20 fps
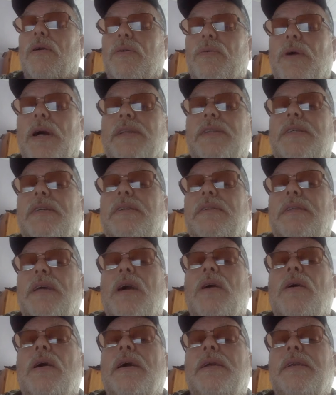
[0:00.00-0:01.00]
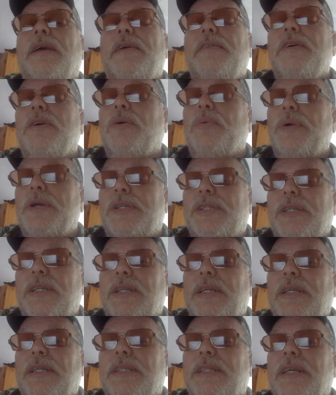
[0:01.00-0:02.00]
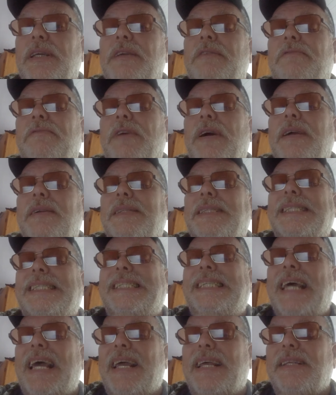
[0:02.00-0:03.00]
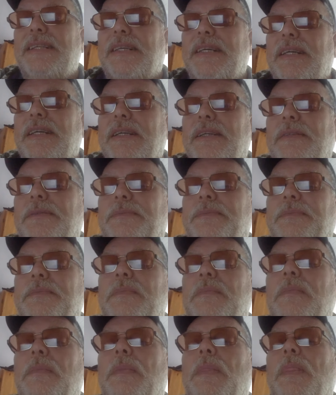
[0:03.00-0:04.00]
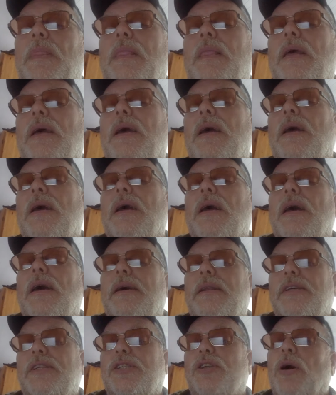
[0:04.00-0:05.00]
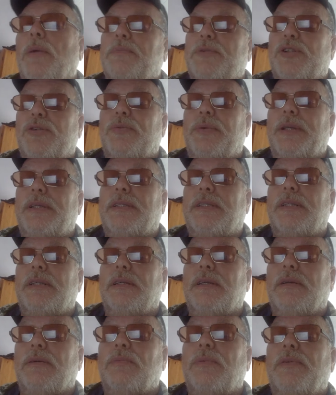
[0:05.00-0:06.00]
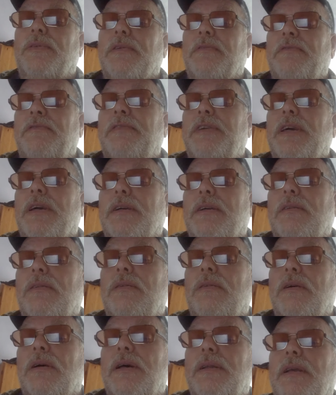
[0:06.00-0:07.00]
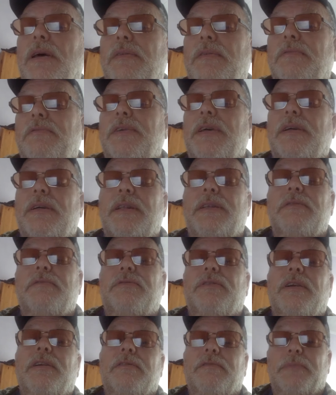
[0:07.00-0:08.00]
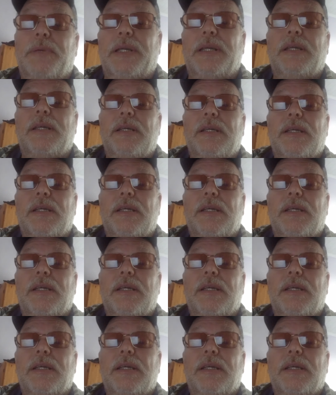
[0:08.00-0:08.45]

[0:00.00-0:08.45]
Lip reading: All right, now another question is, if I'm standing at a stop street with a vehicle, another vehicle in front of me,